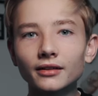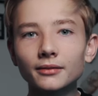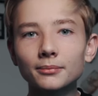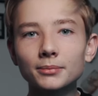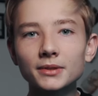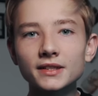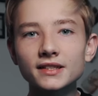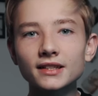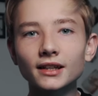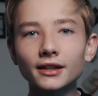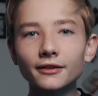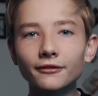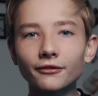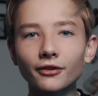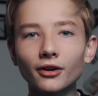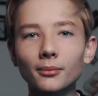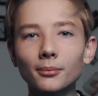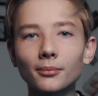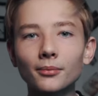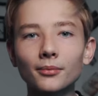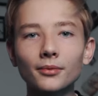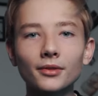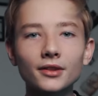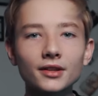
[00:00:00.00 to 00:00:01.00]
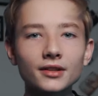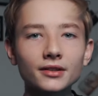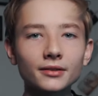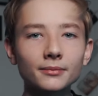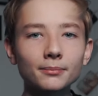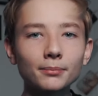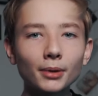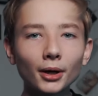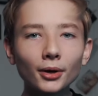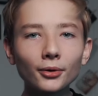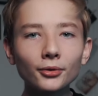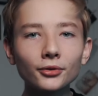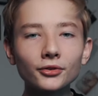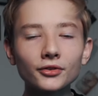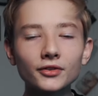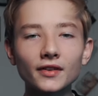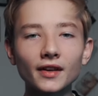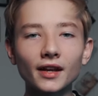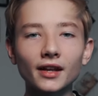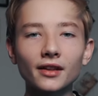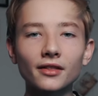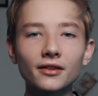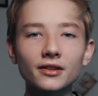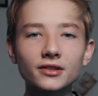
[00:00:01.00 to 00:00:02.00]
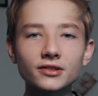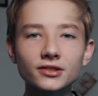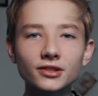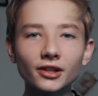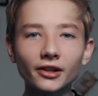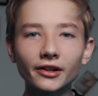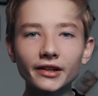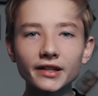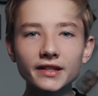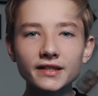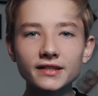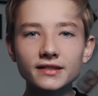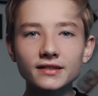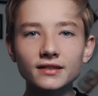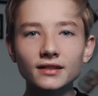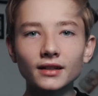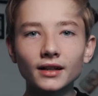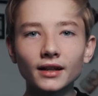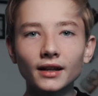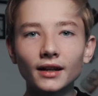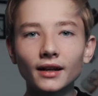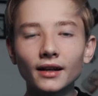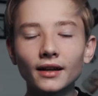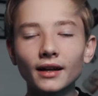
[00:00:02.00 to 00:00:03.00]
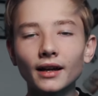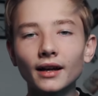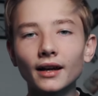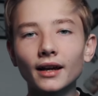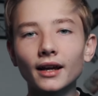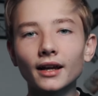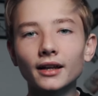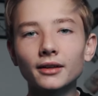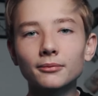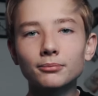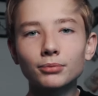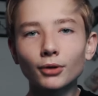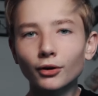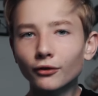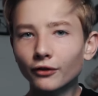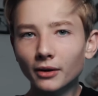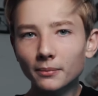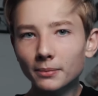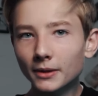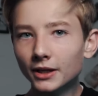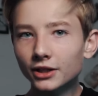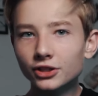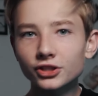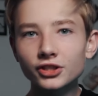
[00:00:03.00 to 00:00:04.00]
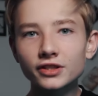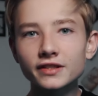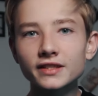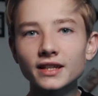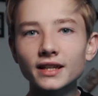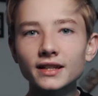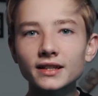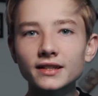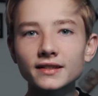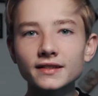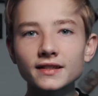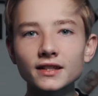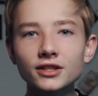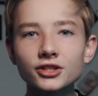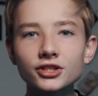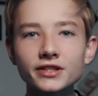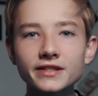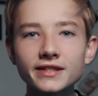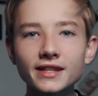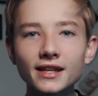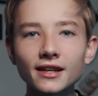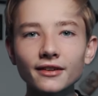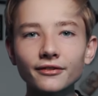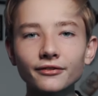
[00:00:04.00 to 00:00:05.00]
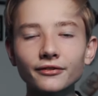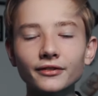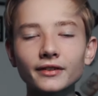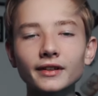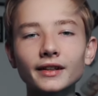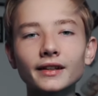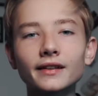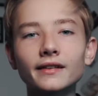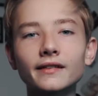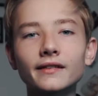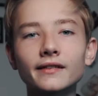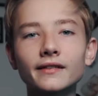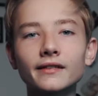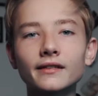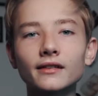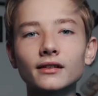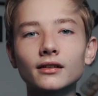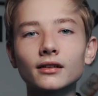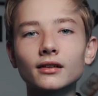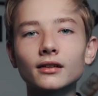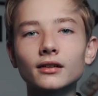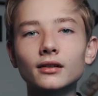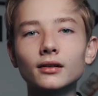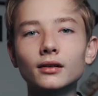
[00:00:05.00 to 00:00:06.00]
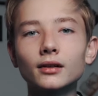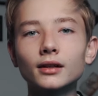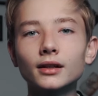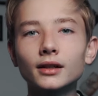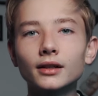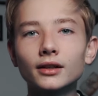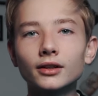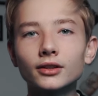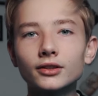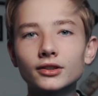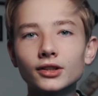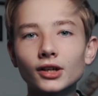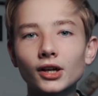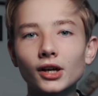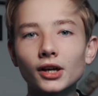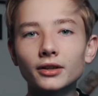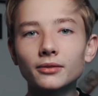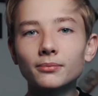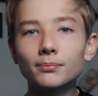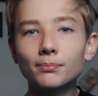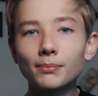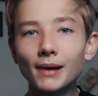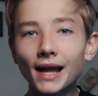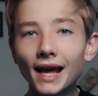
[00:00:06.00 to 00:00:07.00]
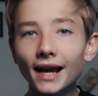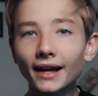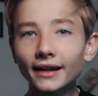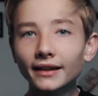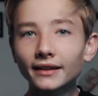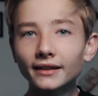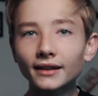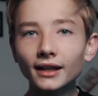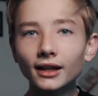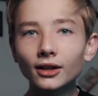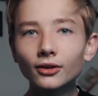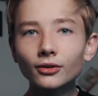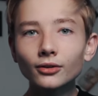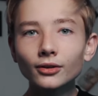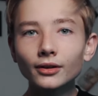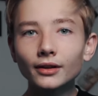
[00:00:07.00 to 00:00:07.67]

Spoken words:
beside from the posts and the stories and profile pictures and such stuff is turned black now,